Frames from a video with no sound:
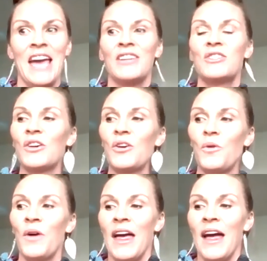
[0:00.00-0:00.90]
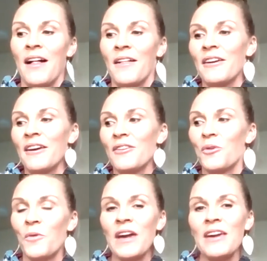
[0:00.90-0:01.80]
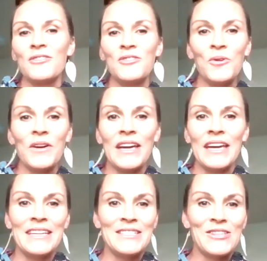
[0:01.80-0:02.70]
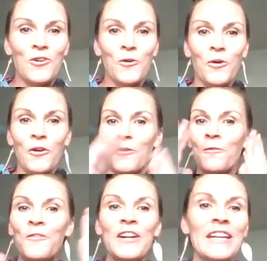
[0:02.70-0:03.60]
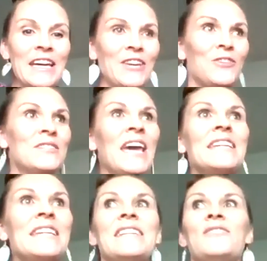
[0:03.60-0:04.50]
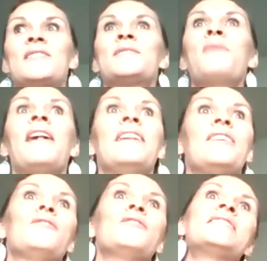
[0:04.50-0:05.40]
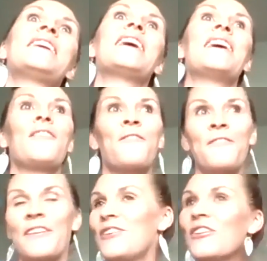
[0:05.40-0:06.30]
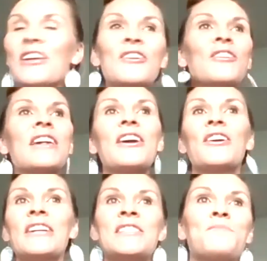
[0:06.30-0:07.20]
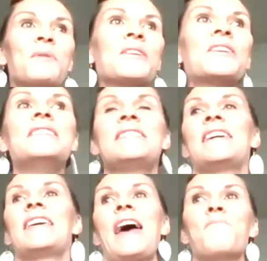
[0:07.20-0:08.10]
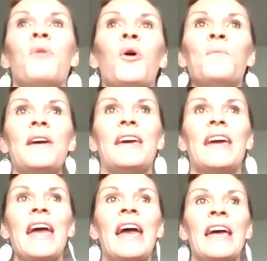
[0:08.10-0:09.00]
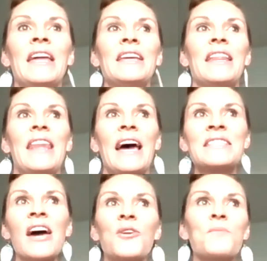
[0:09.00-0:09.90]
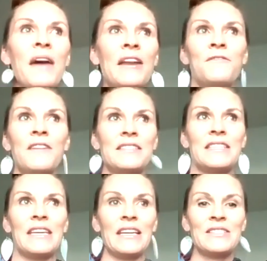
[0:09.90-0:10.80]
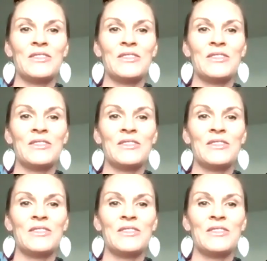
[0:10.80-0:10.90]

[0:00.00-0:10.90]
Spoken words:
So the way you do it is you feel it, you taste it, you smell it, you see it, you literally are experiencing that moment, and that's how you manifest things.